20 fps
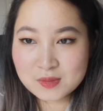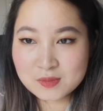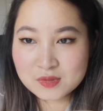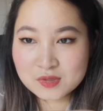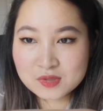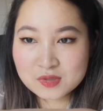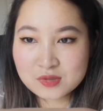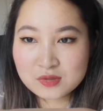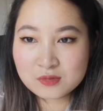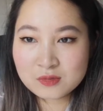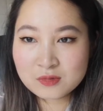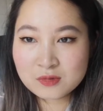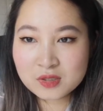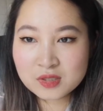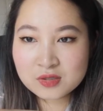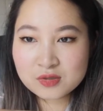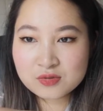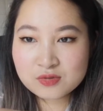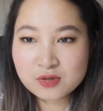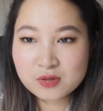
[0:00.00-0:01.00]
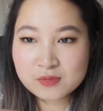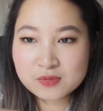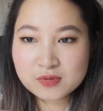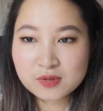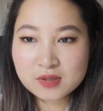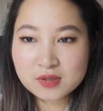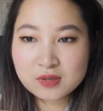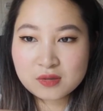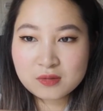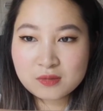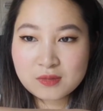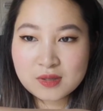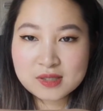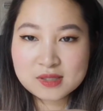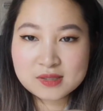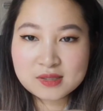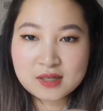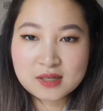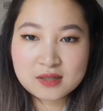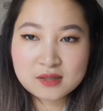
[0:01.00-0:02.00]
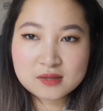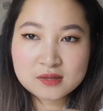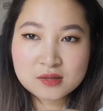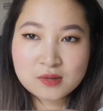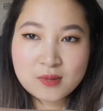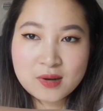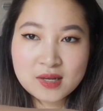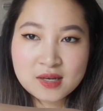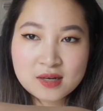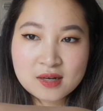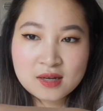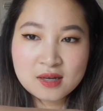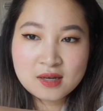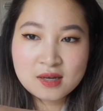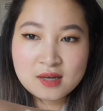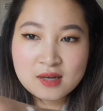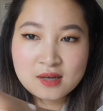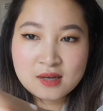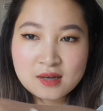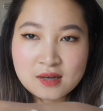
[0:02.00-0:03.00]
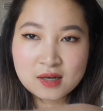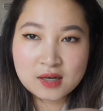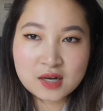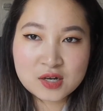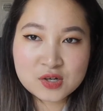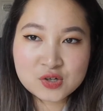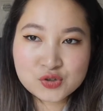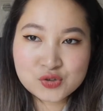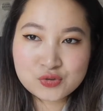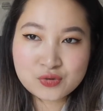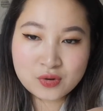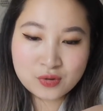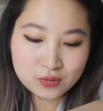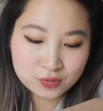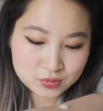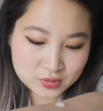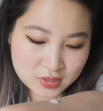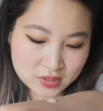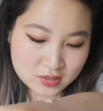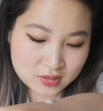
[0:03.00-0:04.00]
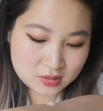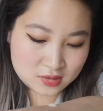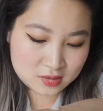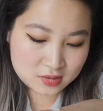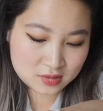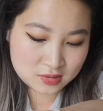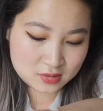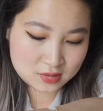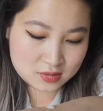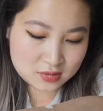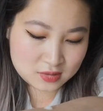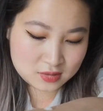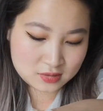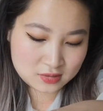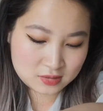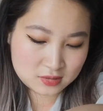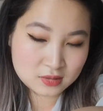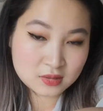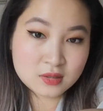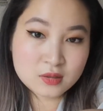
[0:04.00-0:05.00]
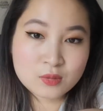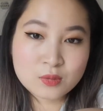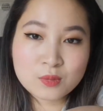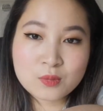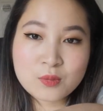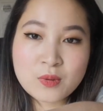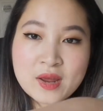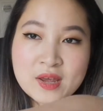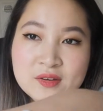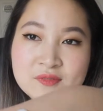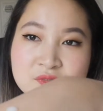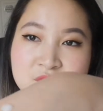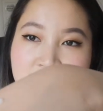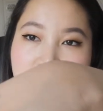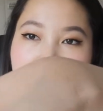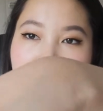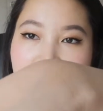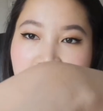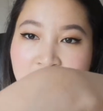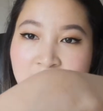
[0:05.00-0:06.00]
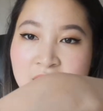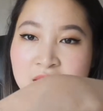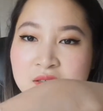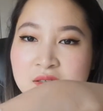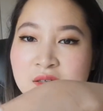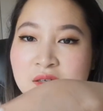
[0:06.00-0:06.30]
There's one drop so I don't waste it, and it's quite a controlled way of doing that.